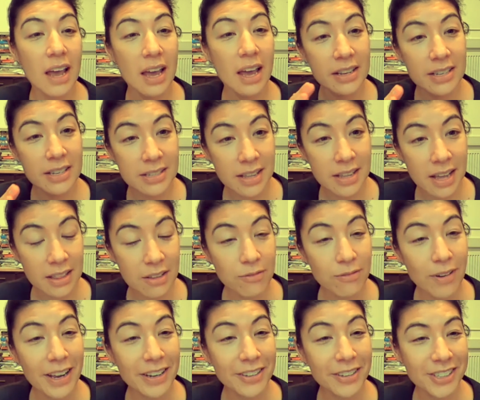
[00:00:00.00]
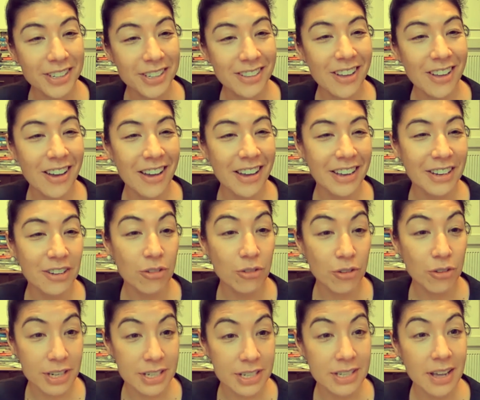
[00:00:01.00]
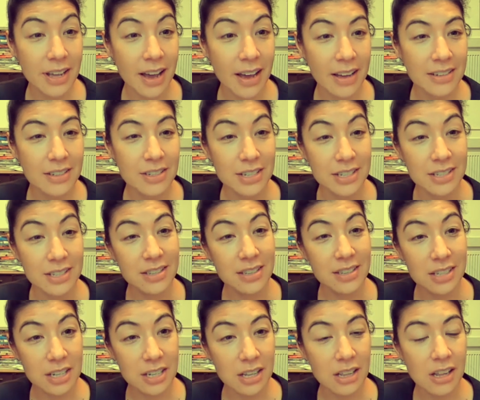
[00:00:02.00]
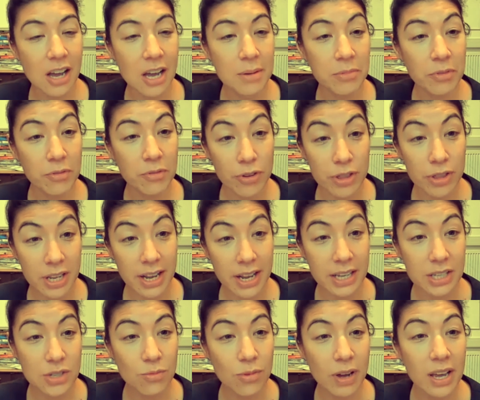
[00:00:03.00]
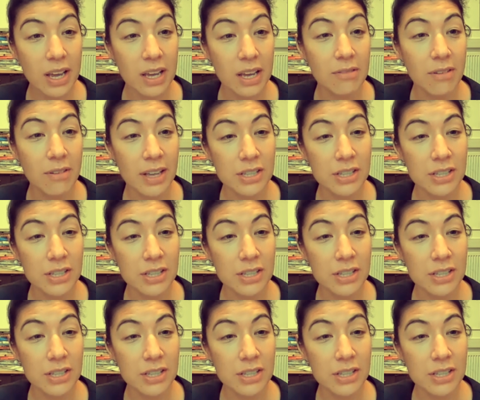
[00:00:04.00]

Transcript: And is that the final decline, or is that just decline before the next wave?